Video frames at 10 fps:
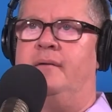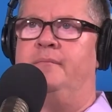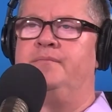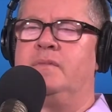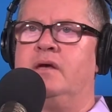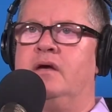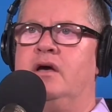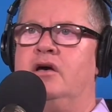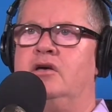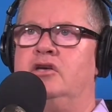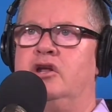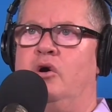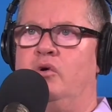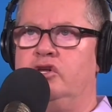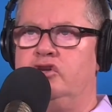um, you
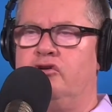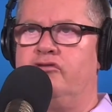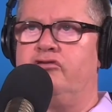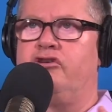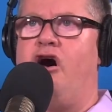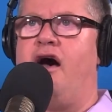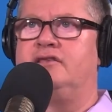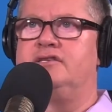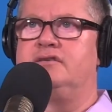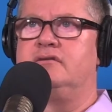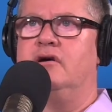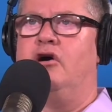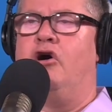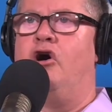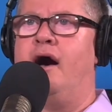know your thoughts
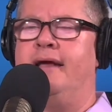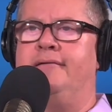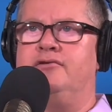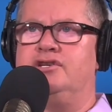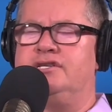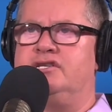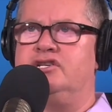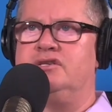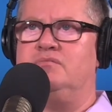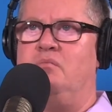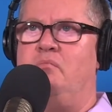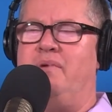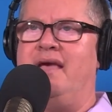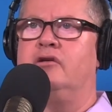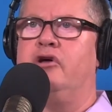on just just
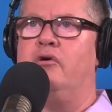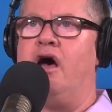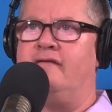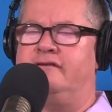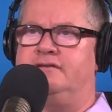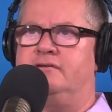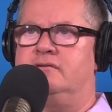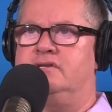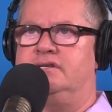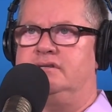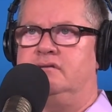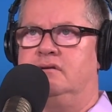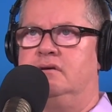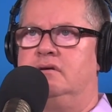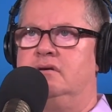being a loan officer? Just
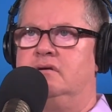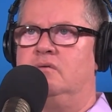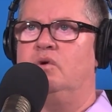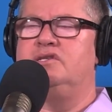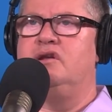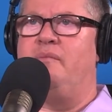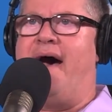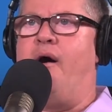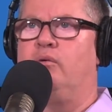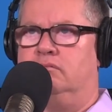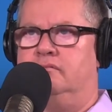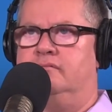what's it about?